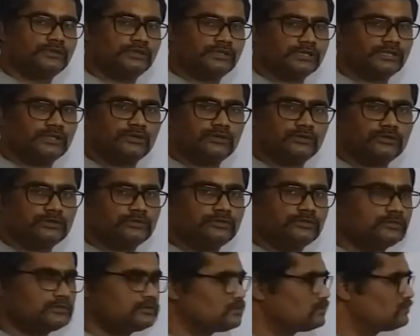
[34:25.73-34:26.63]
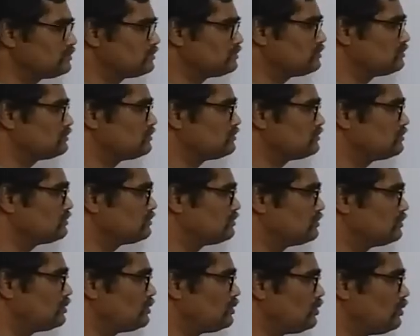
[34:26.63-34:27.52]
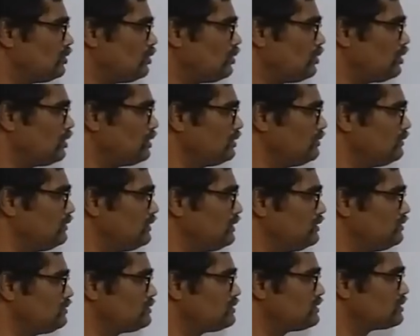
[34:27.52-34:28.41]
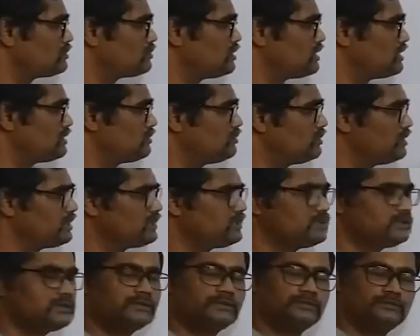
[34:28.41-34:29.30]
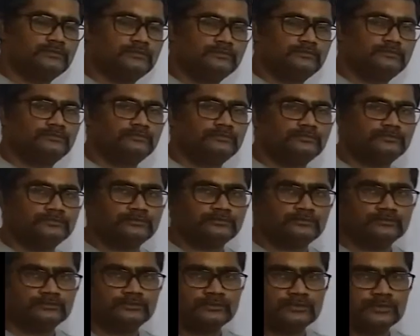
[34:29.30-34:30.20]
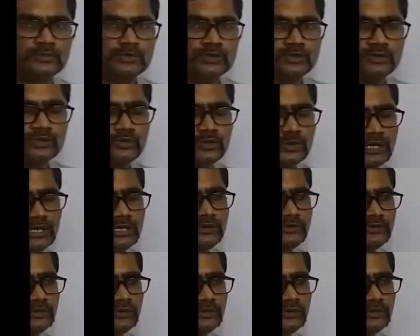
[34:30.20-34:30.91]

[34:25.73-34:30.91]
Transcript: 0. All values are multiplied. So when